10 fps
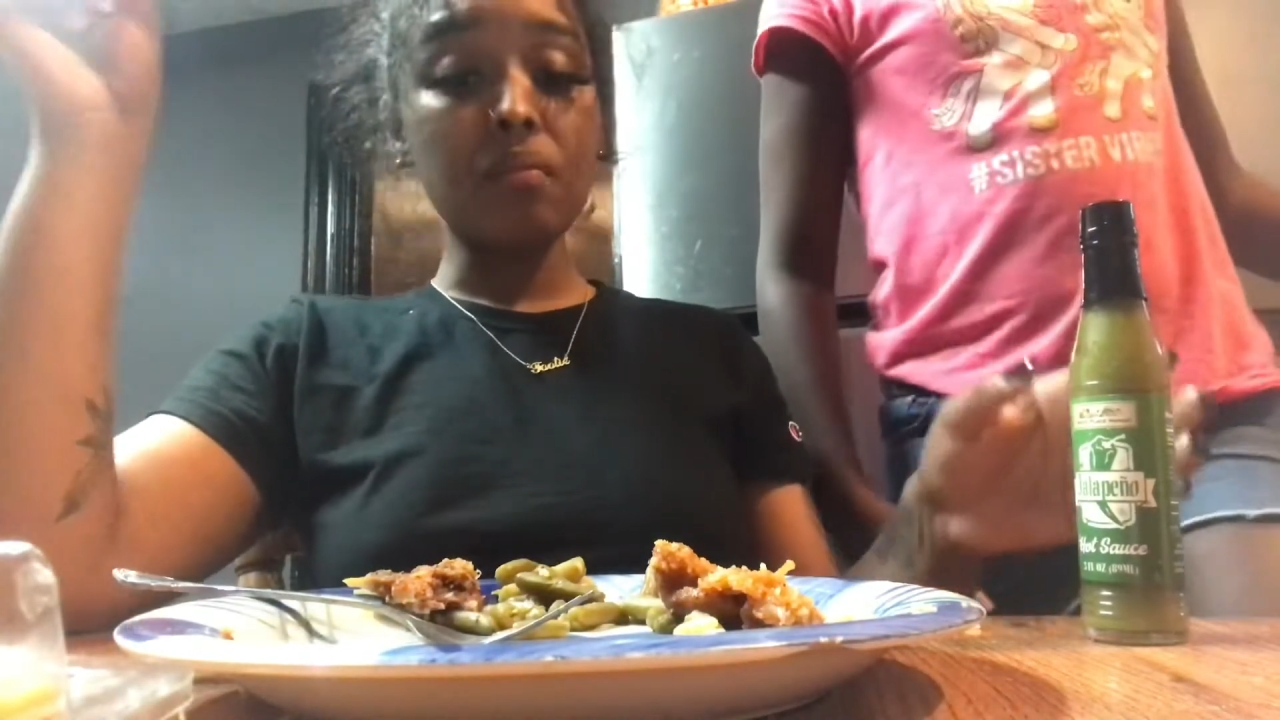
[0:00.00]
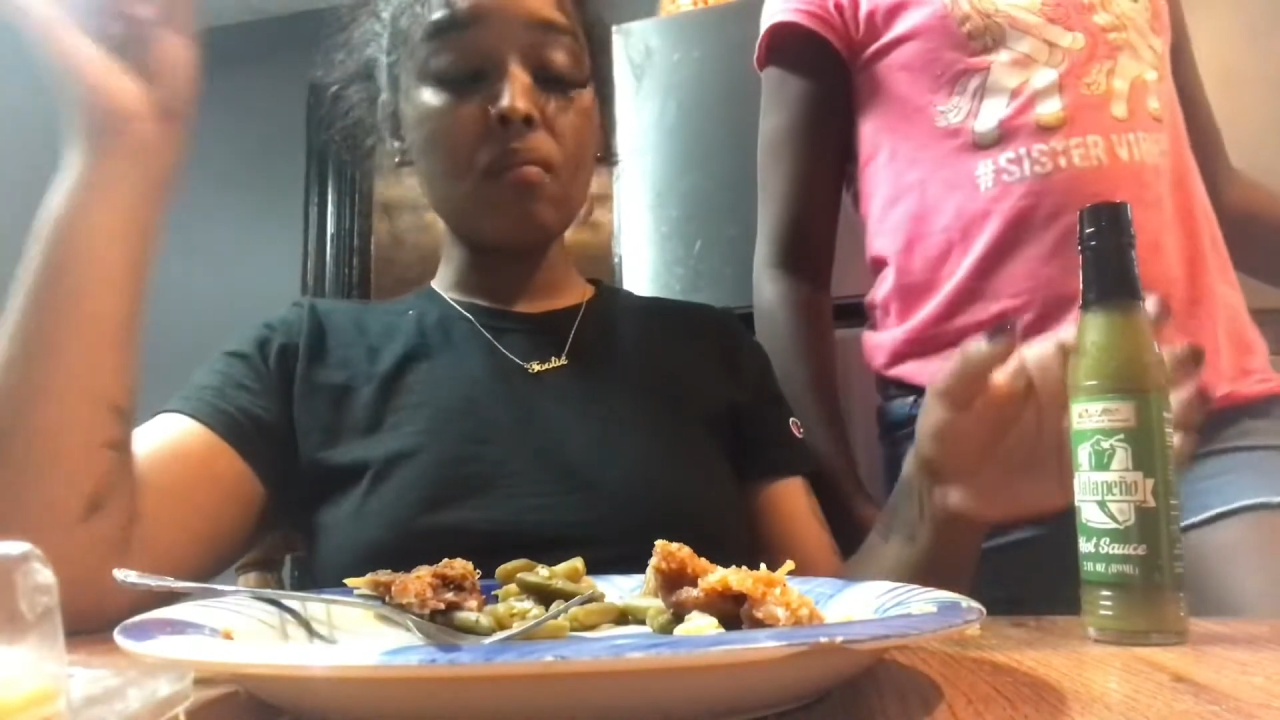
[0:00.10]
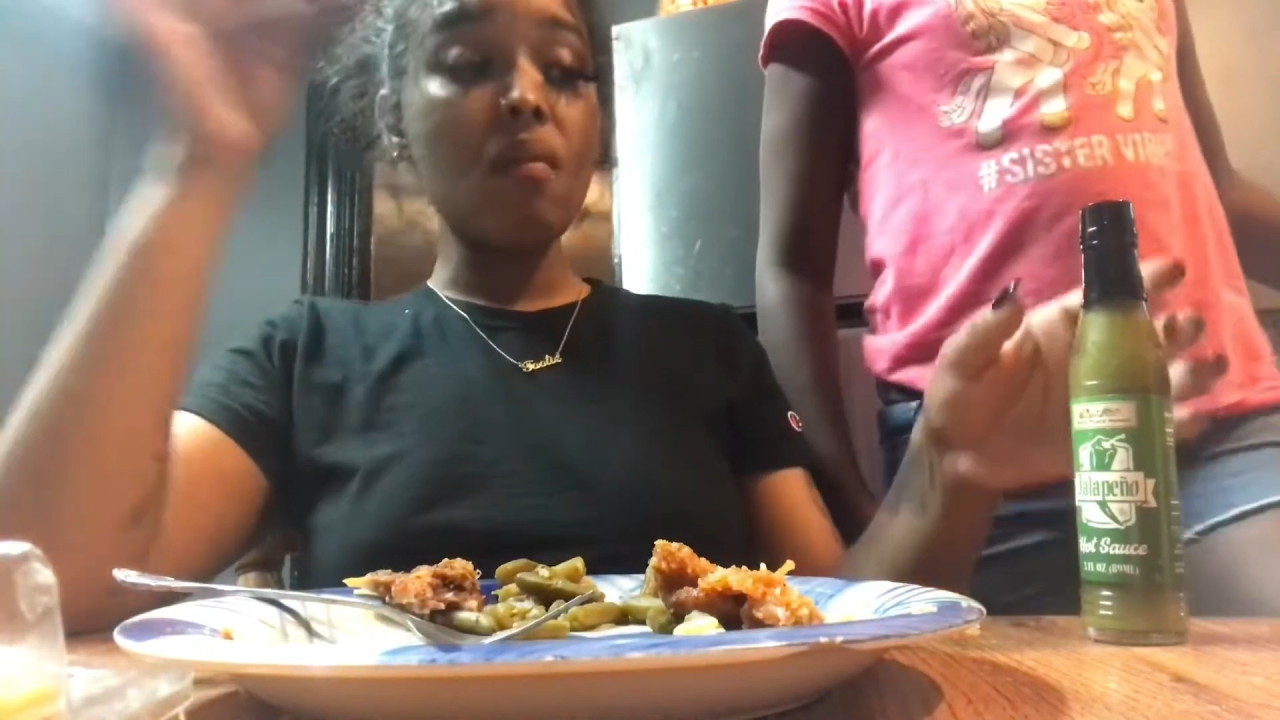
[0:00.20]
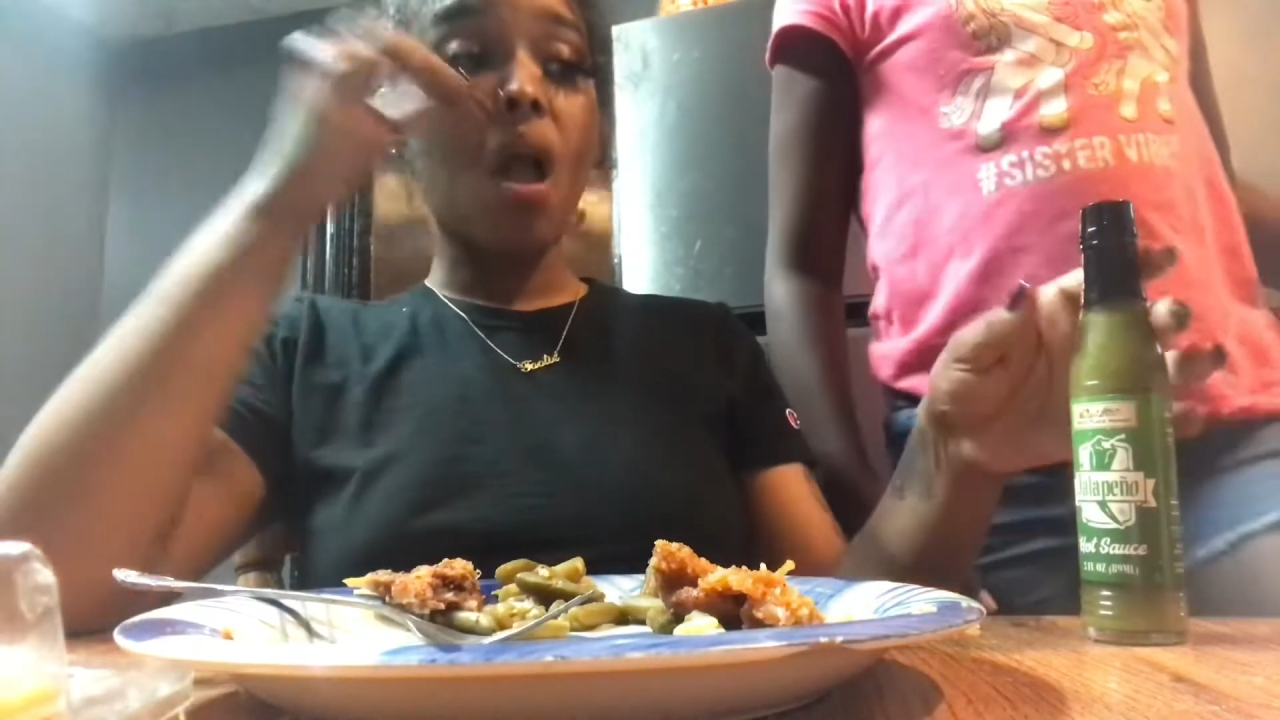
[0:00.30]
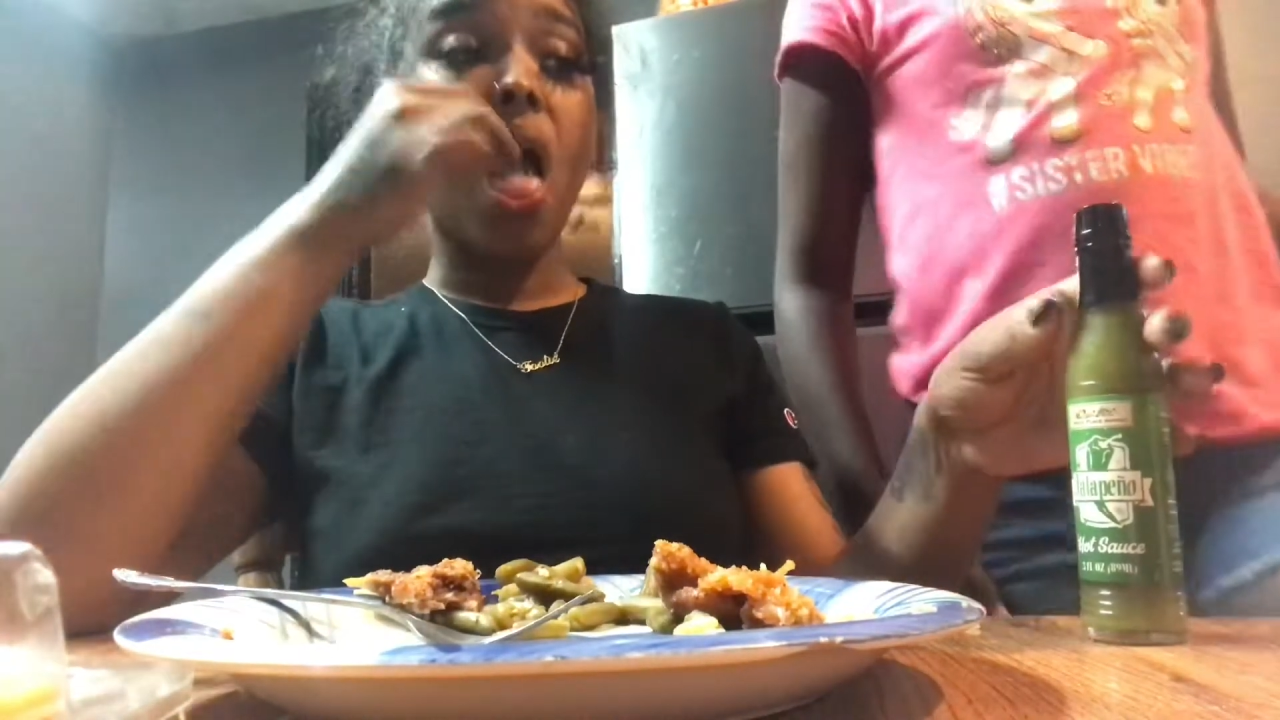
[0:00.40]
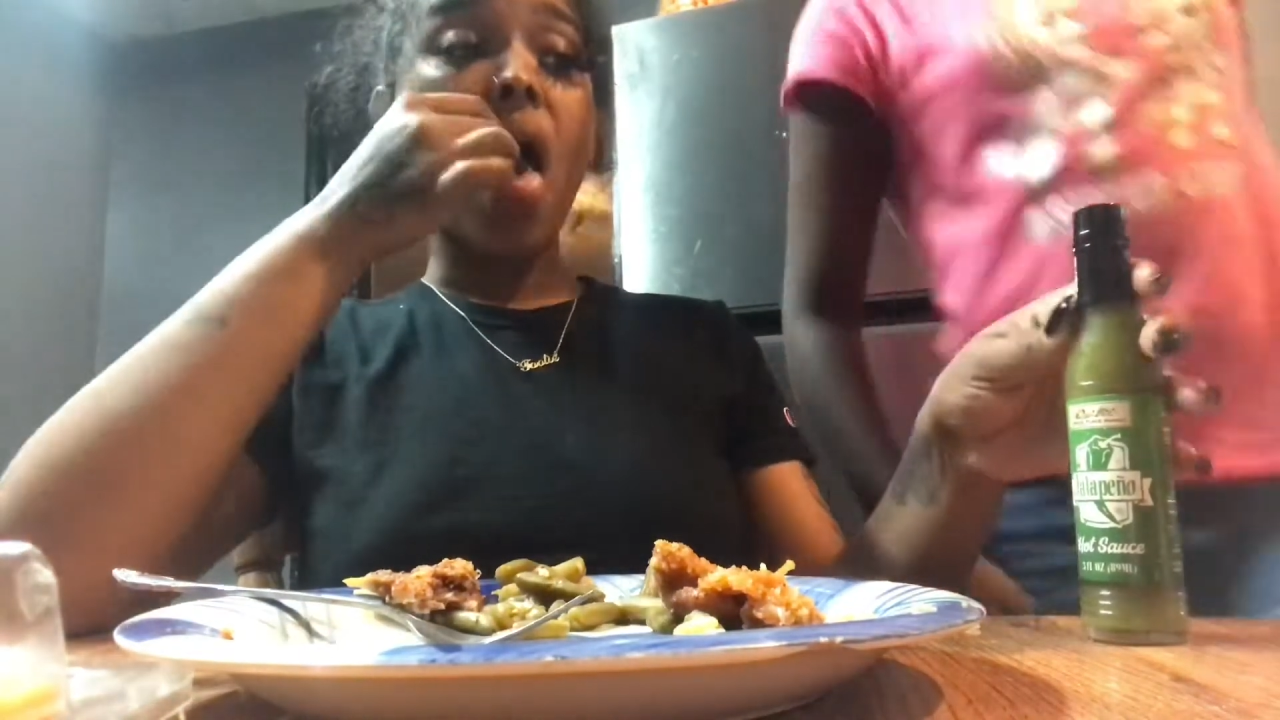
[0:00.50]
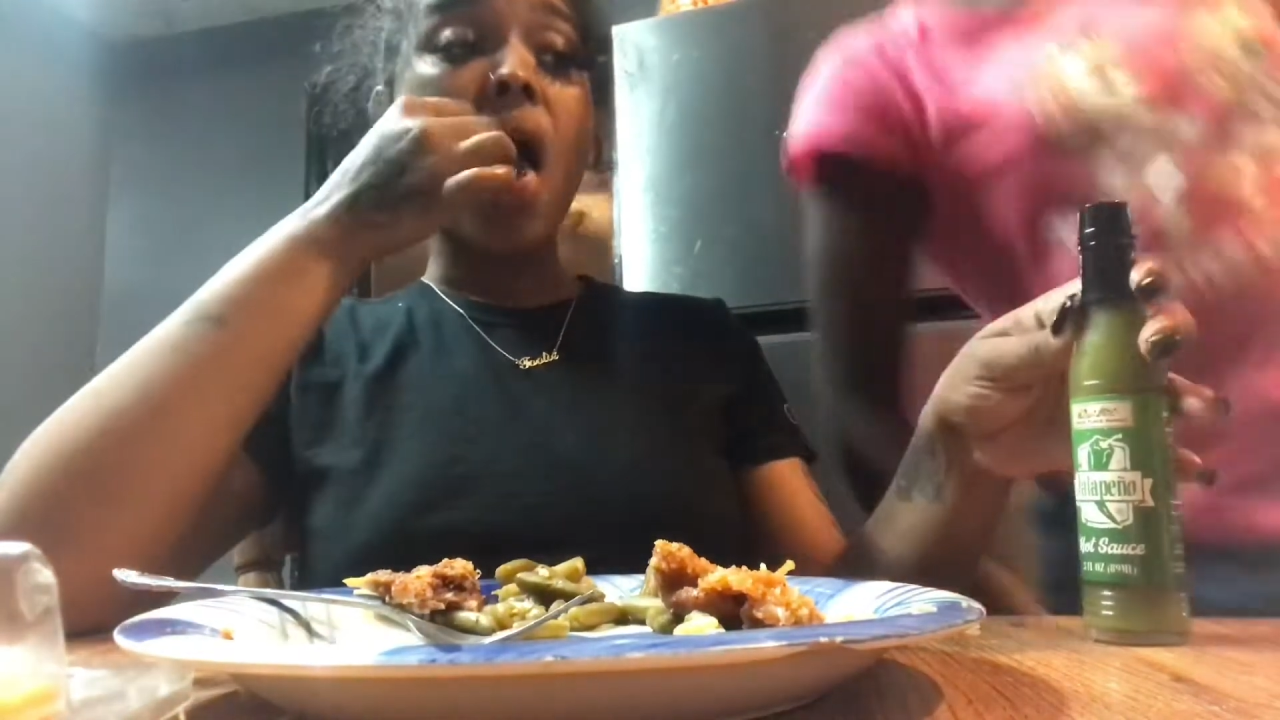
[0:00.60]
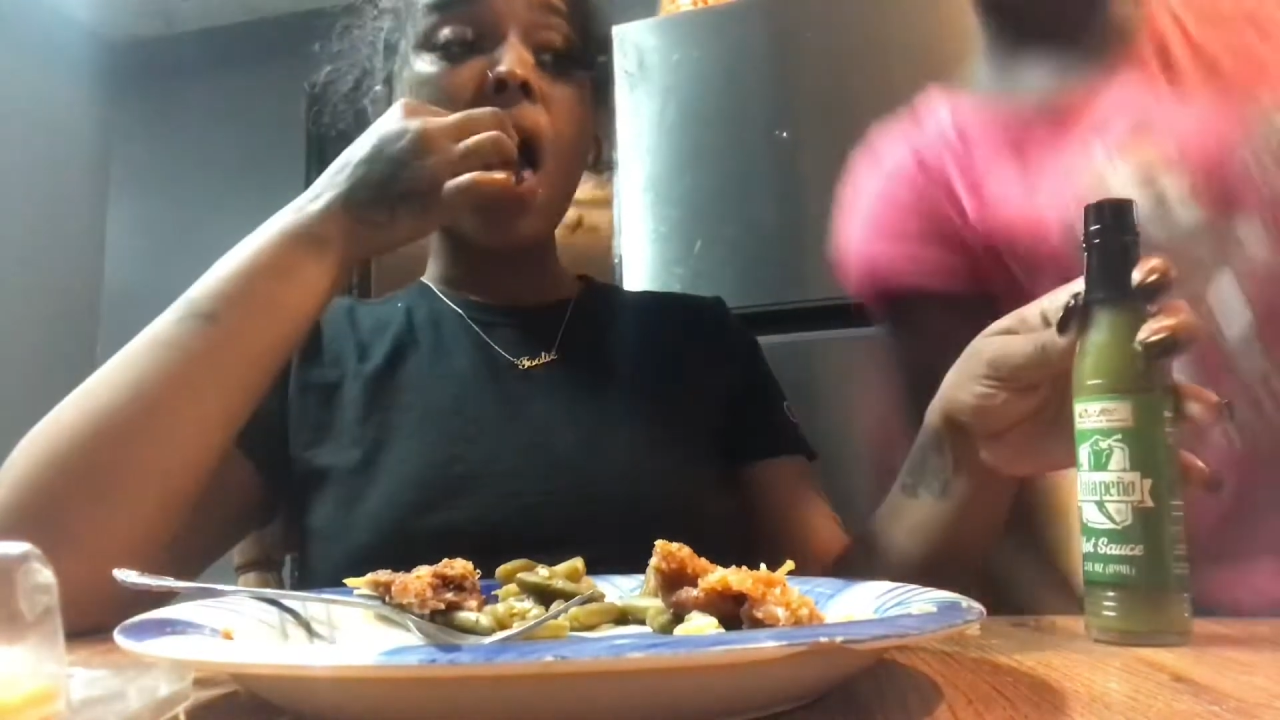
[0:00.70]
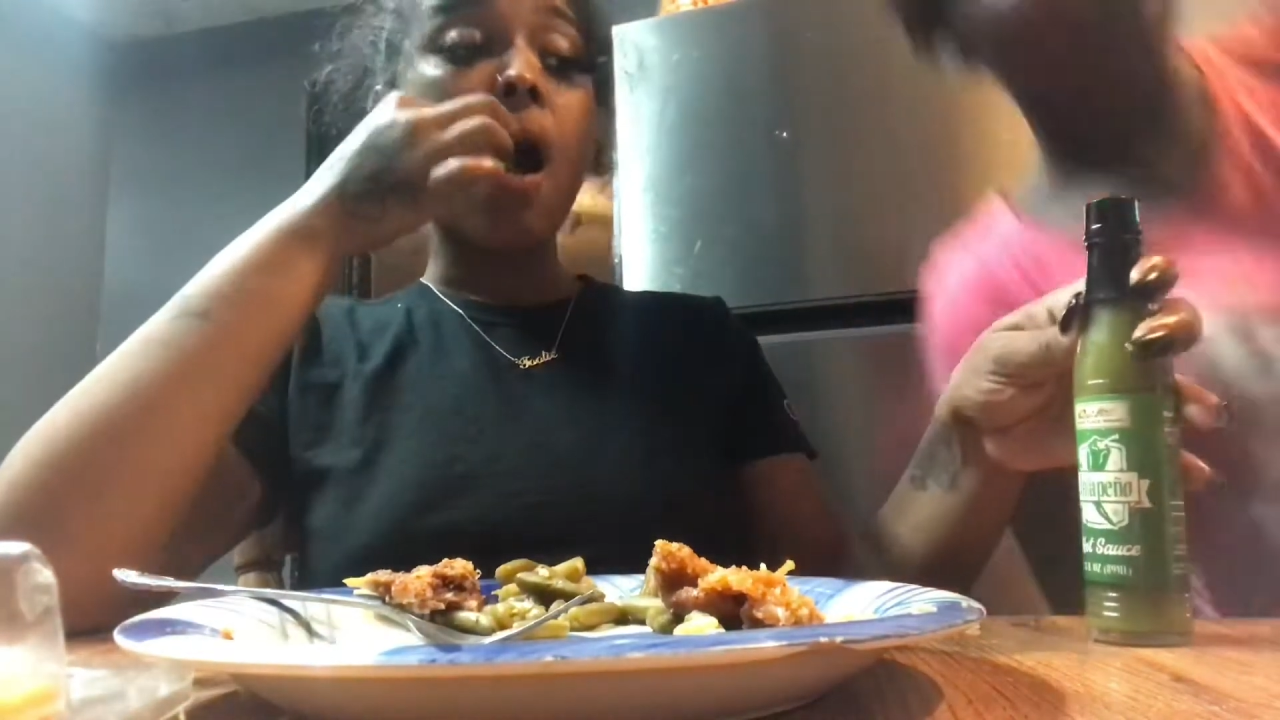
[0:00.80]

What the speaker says: time we traveled